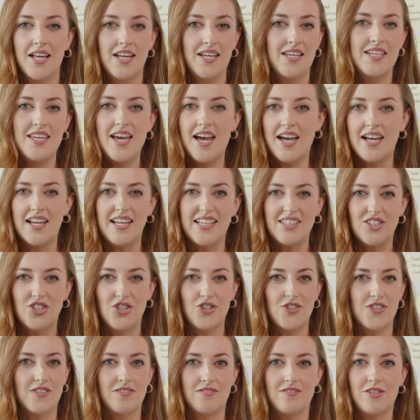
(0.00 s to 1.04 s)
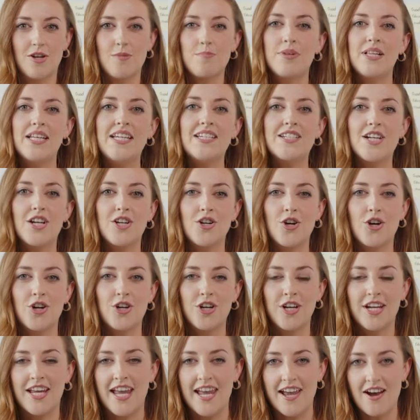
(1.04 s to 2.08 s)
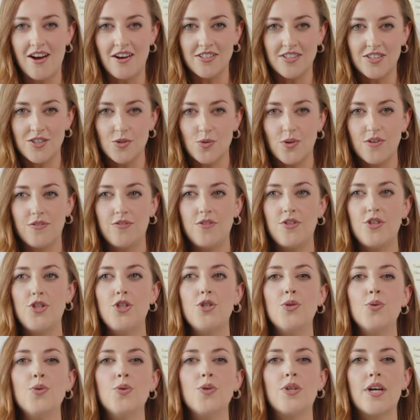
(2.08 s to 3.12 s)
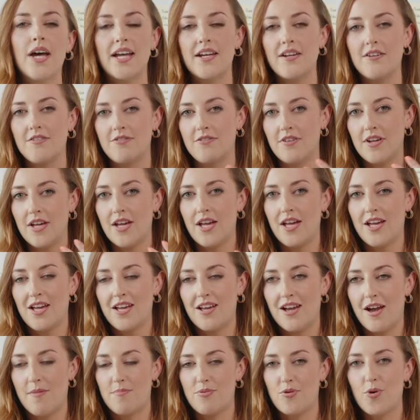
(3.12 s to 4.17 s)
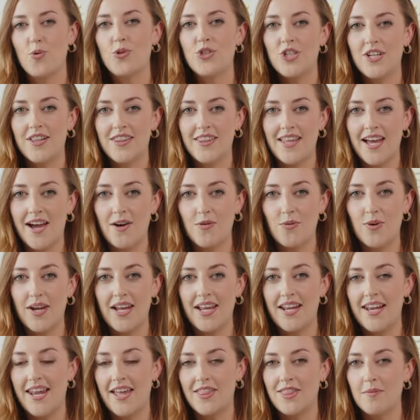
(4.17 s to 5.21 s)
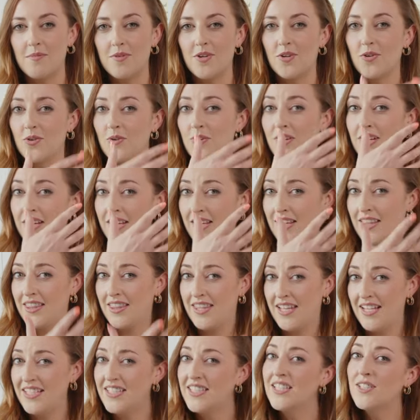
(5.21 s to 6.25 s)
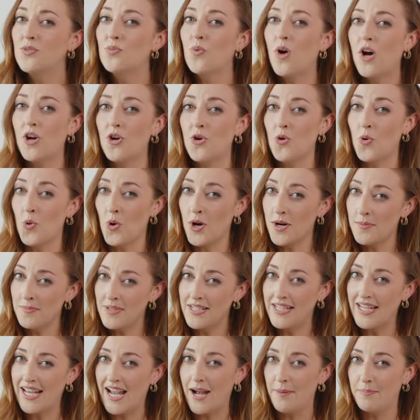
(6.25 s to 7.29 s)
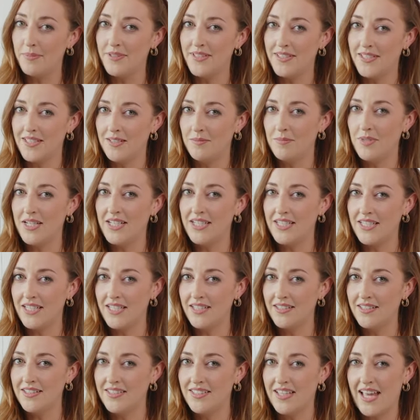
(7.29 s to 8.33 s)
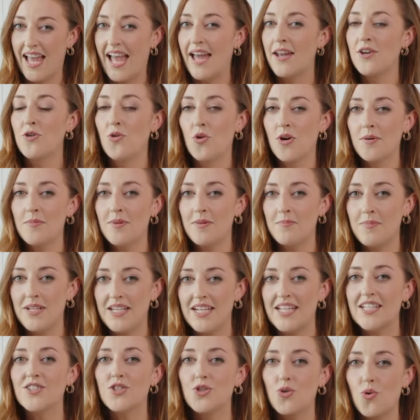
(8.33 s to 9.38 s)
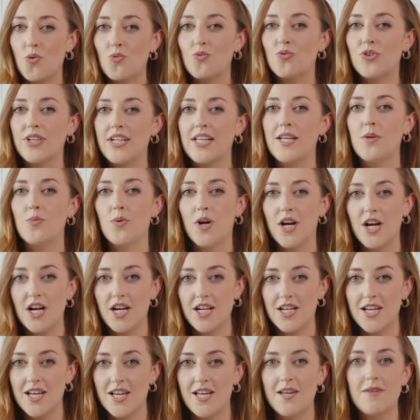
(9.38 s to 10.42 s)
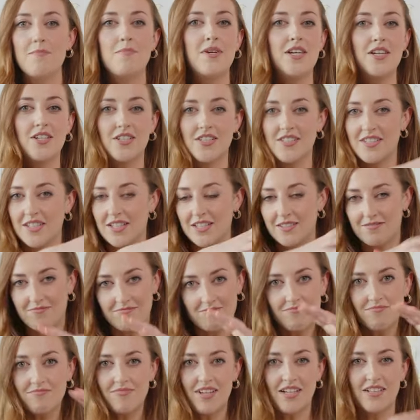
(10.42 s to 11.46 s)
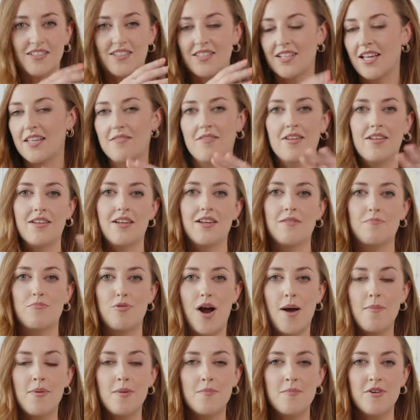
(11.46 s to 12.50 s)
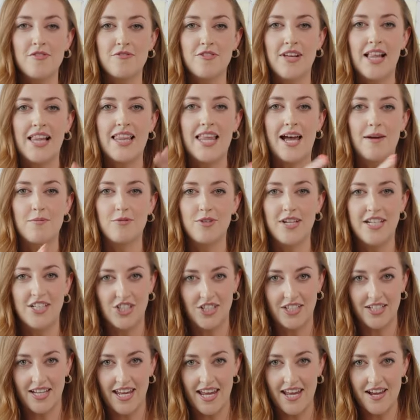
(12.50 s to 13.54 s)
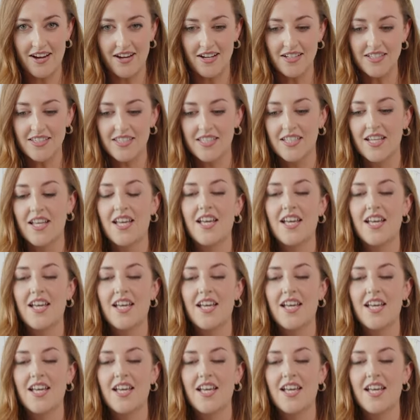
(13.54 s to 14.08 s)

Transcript: Yeah, it's just complete and utter chaos. So if you kind of approach it in that way and let them know, this is what normally happens in meetings, and normal meetings don't really work because there's a problem of collaboration chaos,